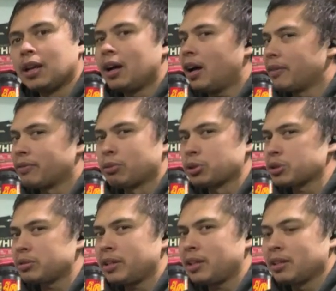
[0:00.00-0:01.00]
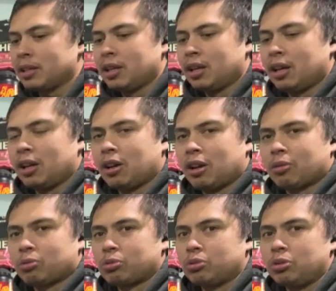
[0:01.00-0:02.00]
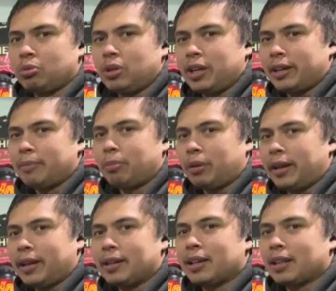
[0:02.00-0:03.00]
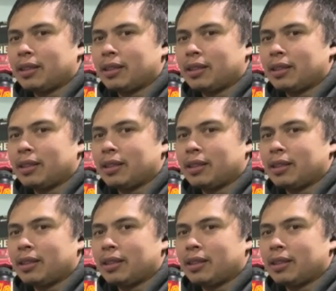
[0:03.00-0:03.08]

Unfortunately, Rule 1 Blend